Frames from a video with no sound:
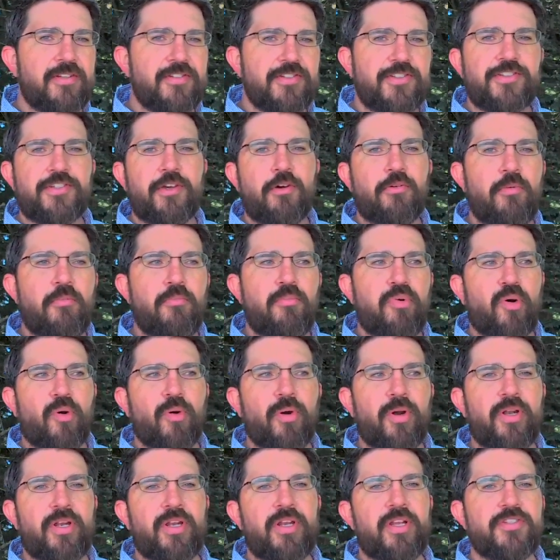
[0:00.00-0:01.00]
and so
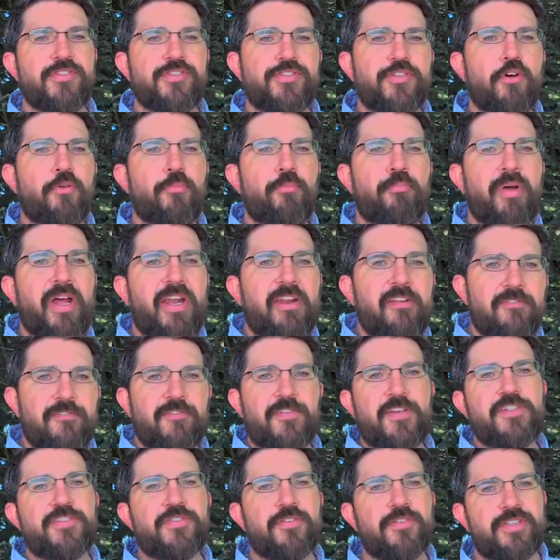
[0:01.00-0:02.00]
important and so
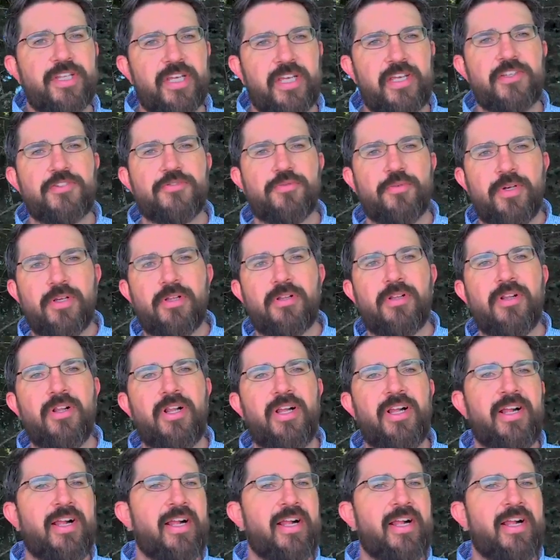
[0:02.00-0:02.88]
beneficial to Israel